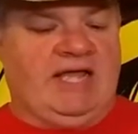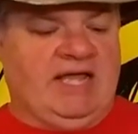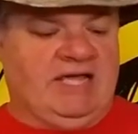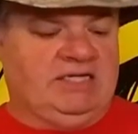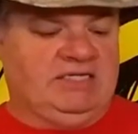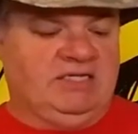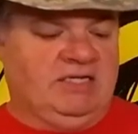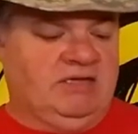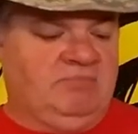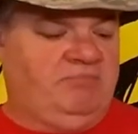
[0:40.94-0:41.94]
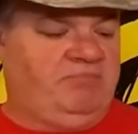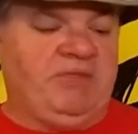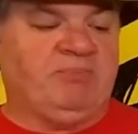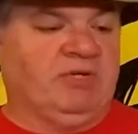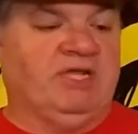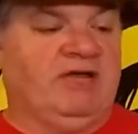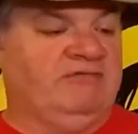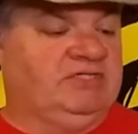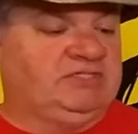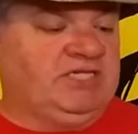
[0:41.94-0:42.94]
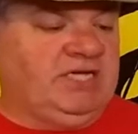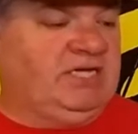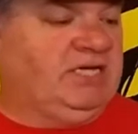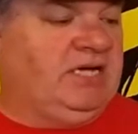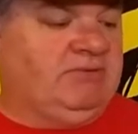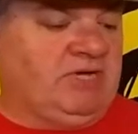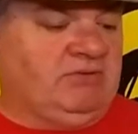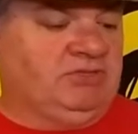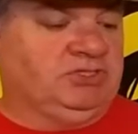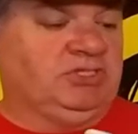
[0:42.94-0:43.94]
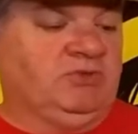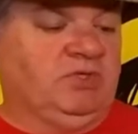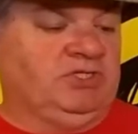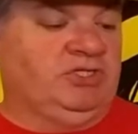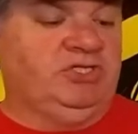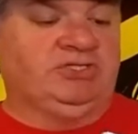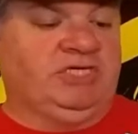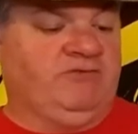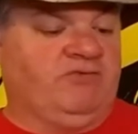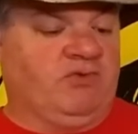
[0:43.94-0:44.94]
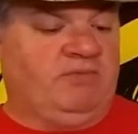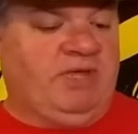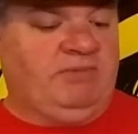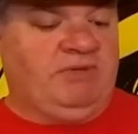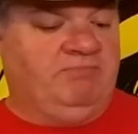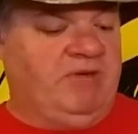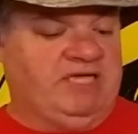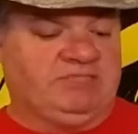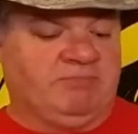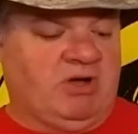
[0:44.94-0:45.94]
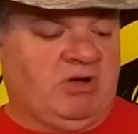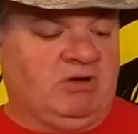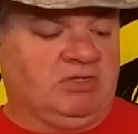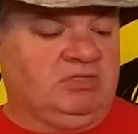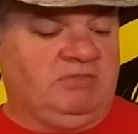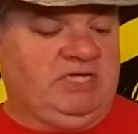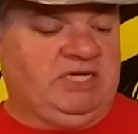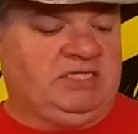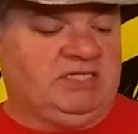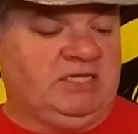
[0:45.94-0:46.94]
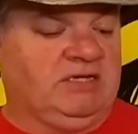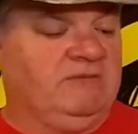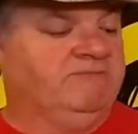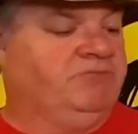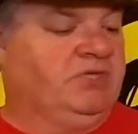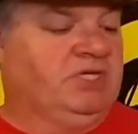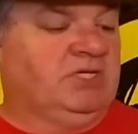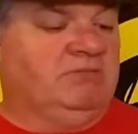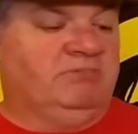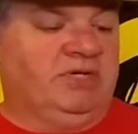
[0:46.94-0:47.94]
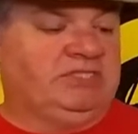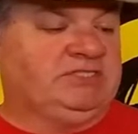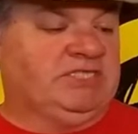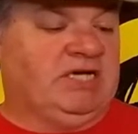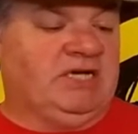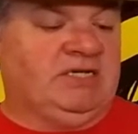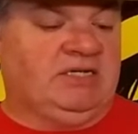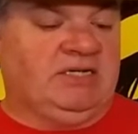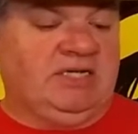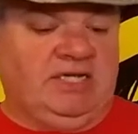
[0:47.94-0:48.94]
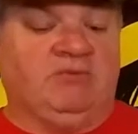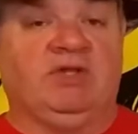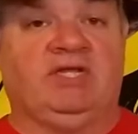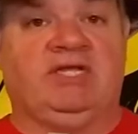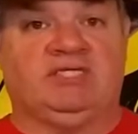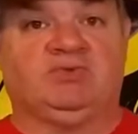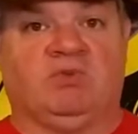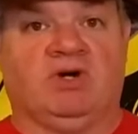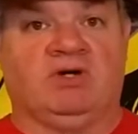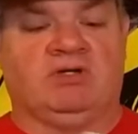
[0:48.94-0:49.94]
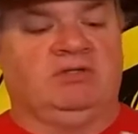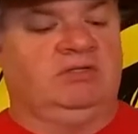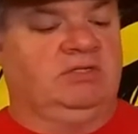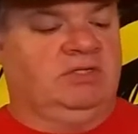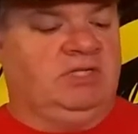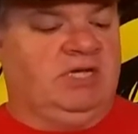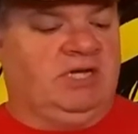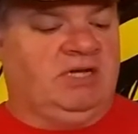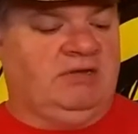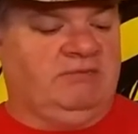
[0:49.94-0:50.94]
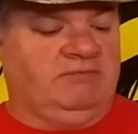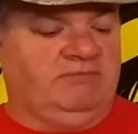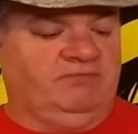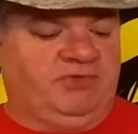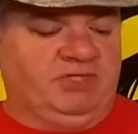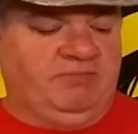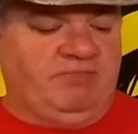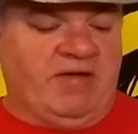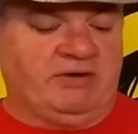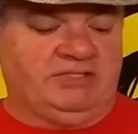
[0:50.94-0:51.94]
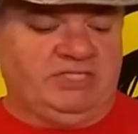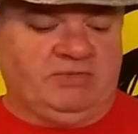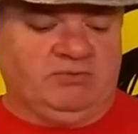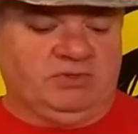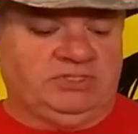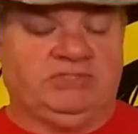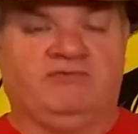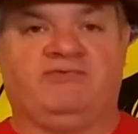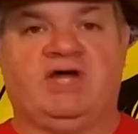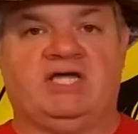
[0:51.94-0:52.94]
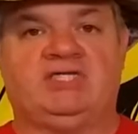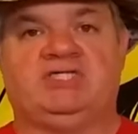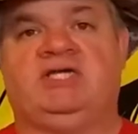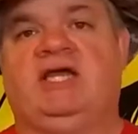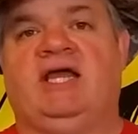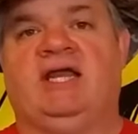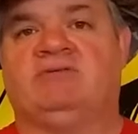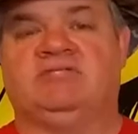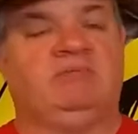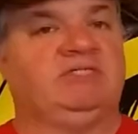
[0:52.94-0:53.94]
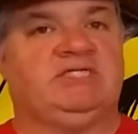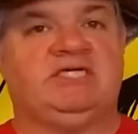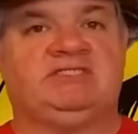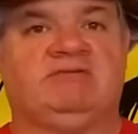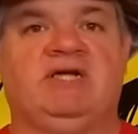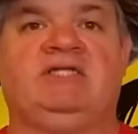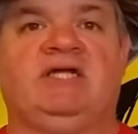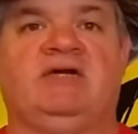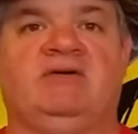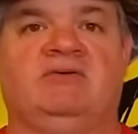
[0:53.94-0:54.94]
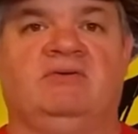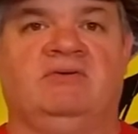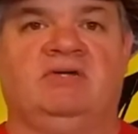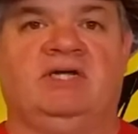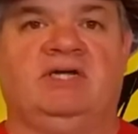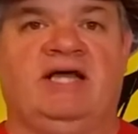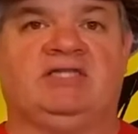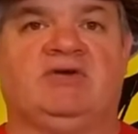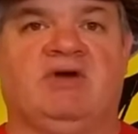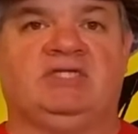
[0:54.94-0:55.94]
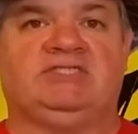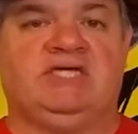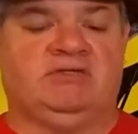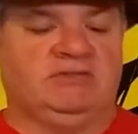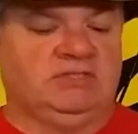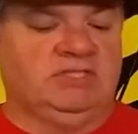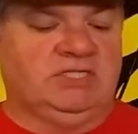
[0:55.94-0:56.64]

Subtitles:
And people love this thing. I'm not real sure what they're using it for. Maybe baseball, could be anything. But it really does work. The batteries in it were still fresh and I was able to test it right there at the garage sale.